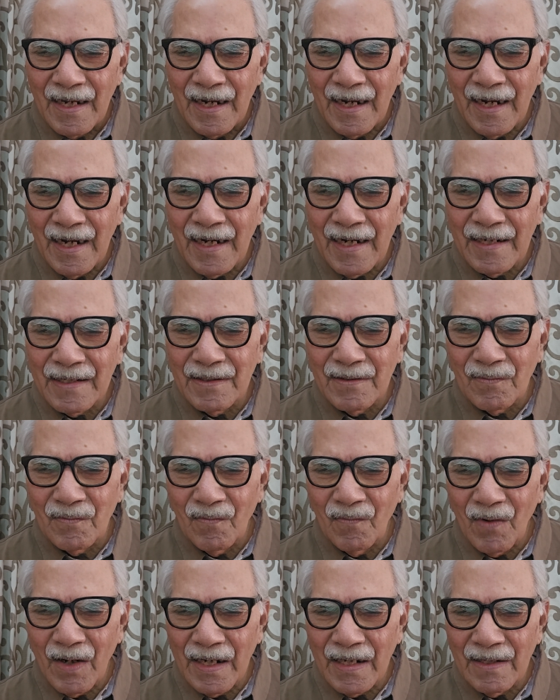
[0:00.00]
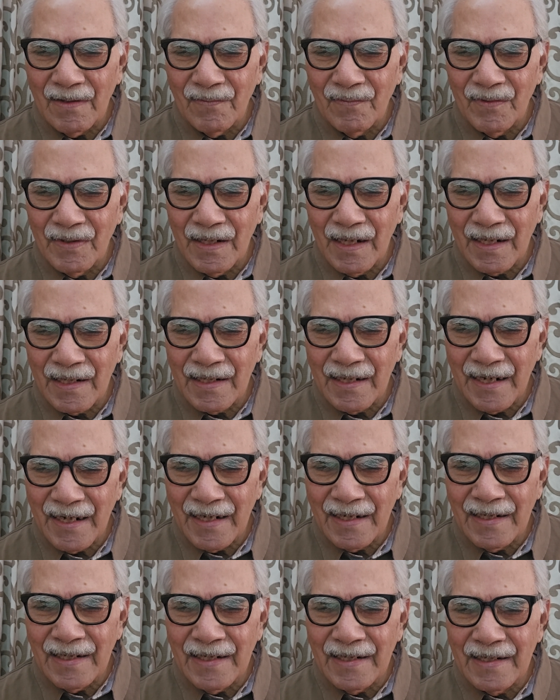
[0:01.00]
And while we are
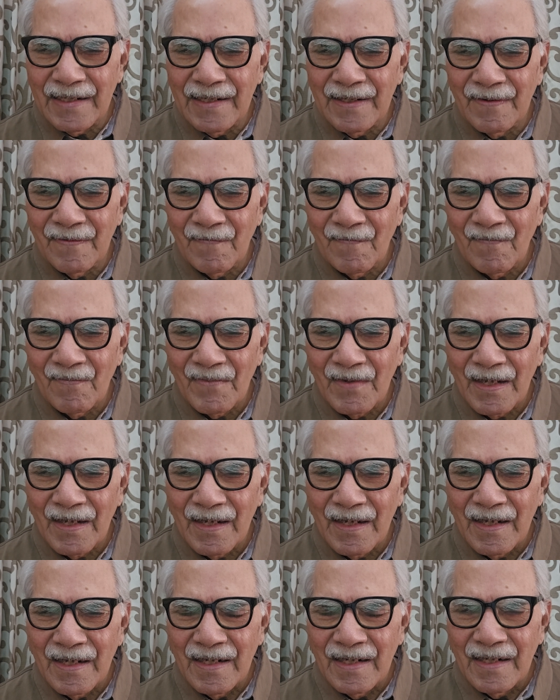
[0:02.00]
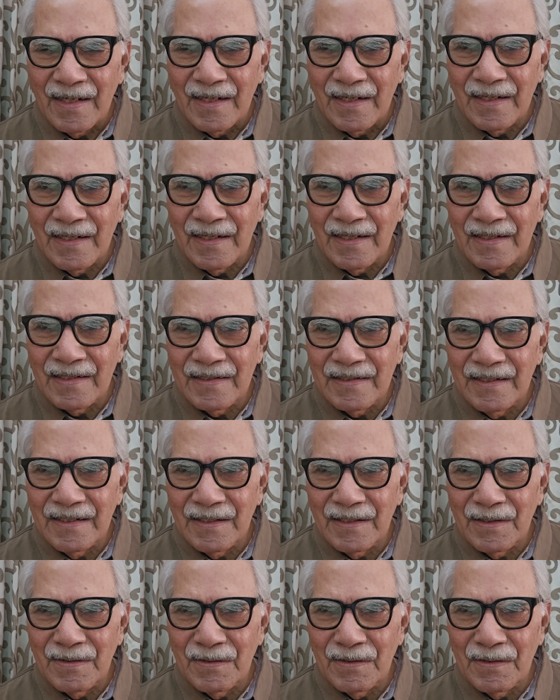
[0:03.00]
handling
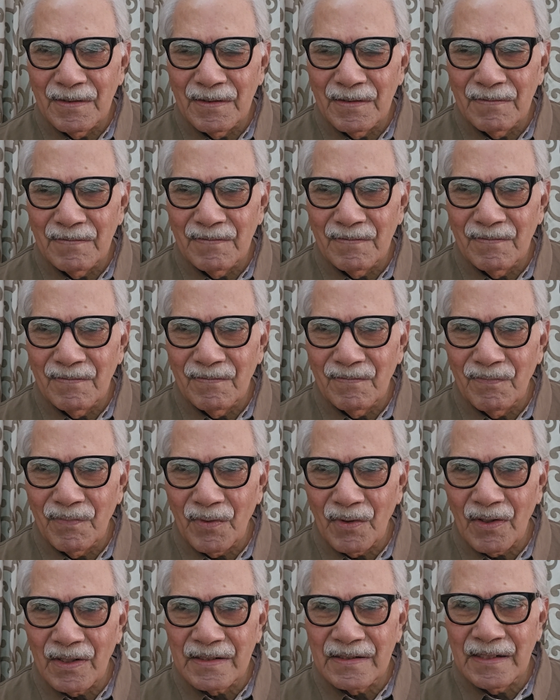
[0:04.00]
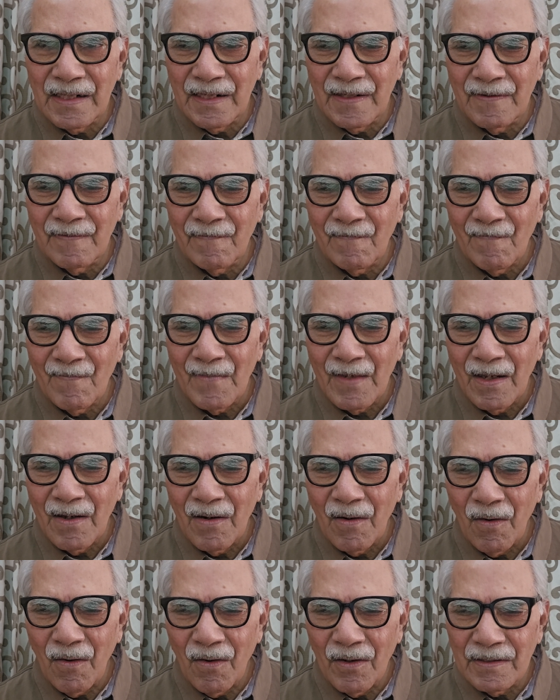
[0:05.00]
the production
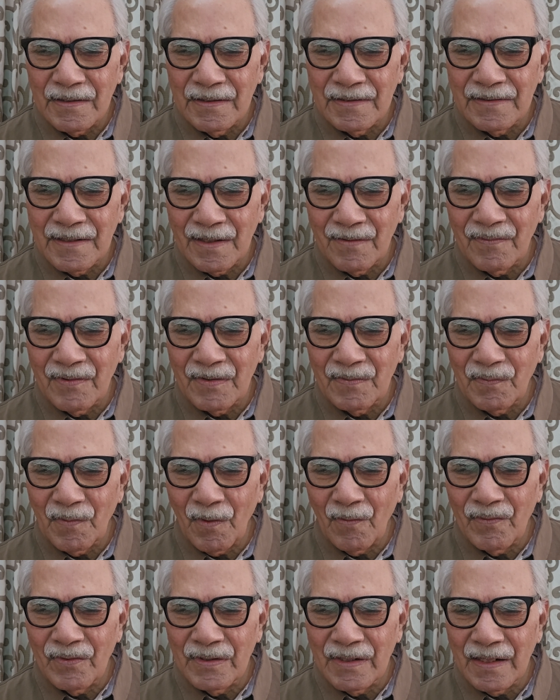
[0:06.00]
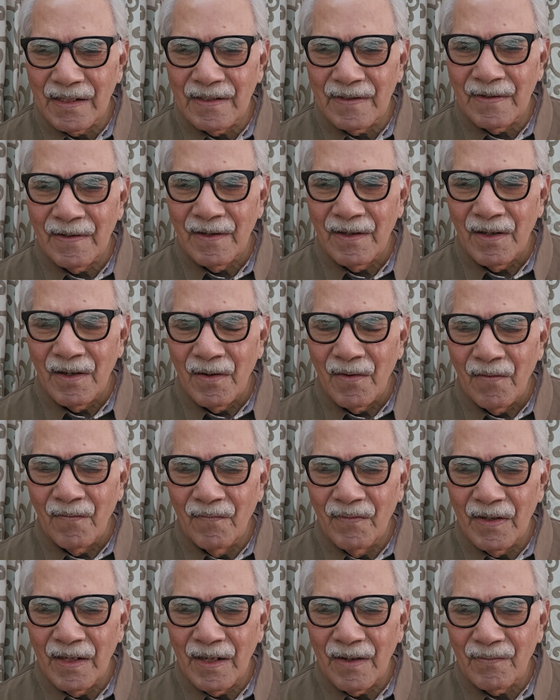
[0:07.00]
or the service provision,
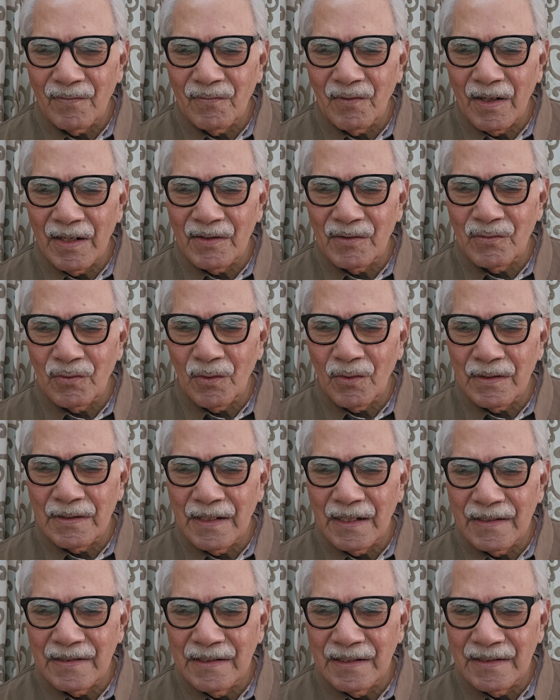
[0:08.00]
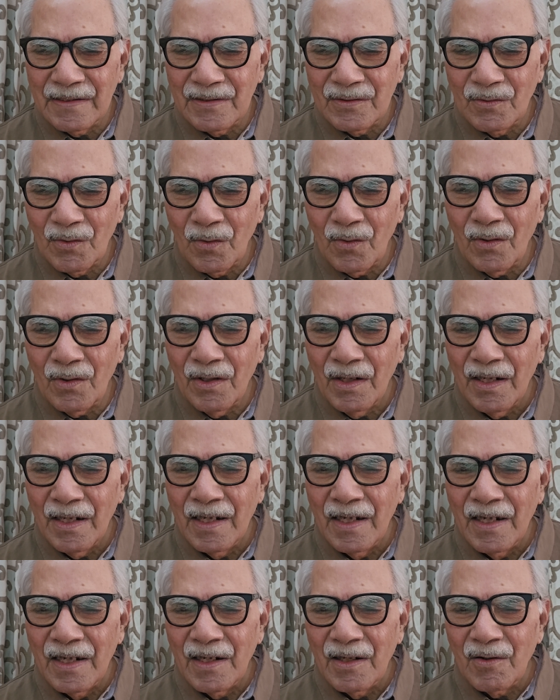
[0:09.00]
we have to ensure that there is no
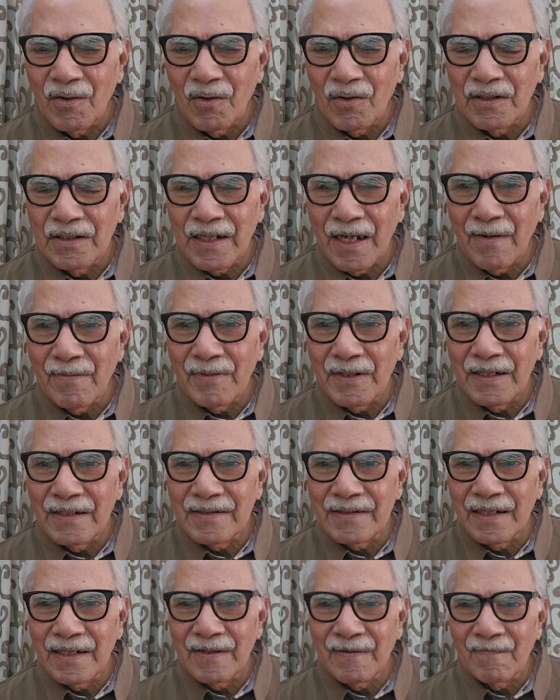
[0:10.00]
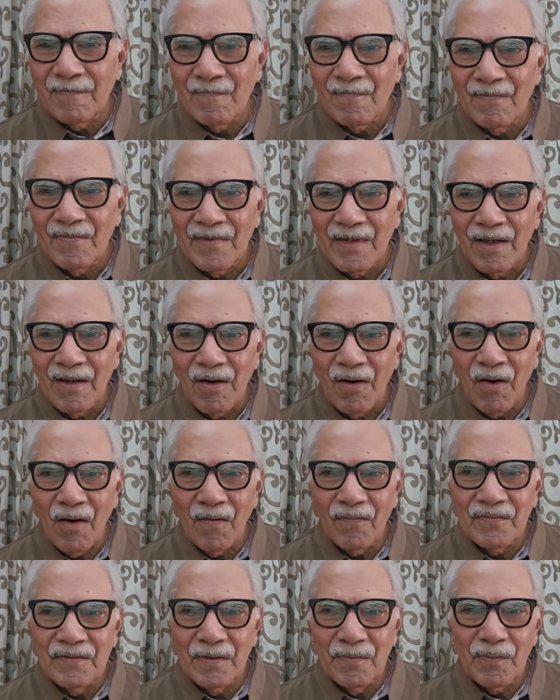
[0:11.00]
contamination
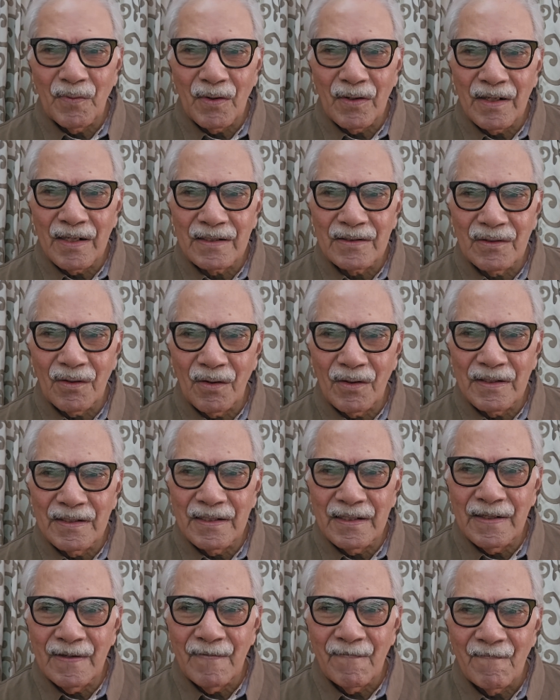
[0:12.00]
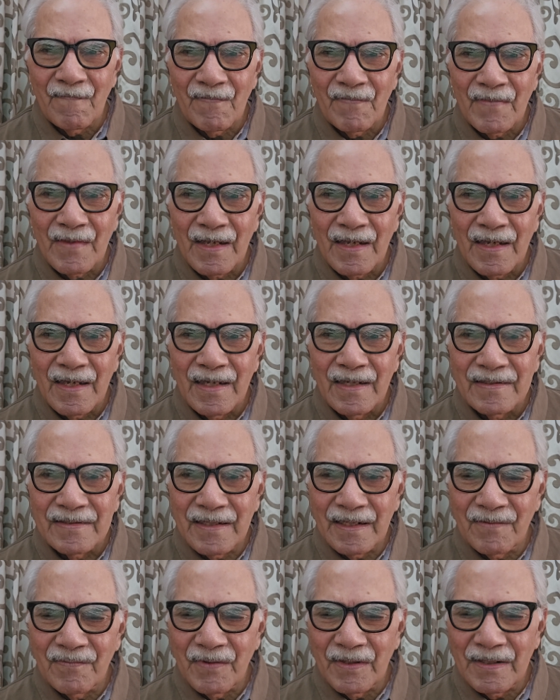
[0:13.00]
of the product or the
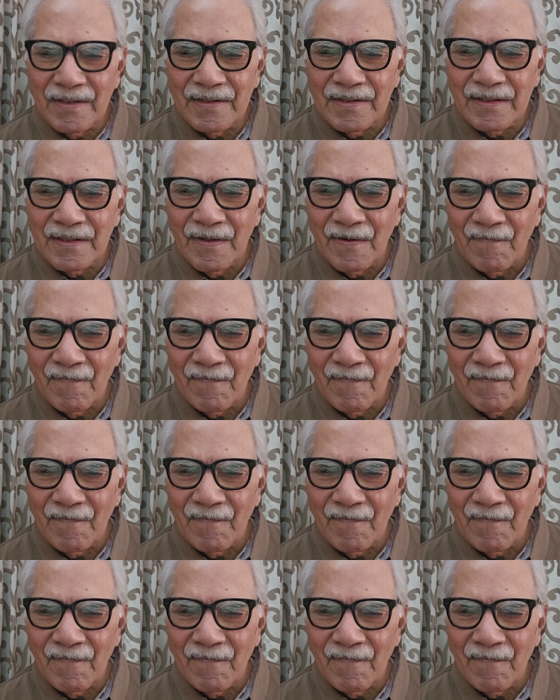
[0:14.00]
service.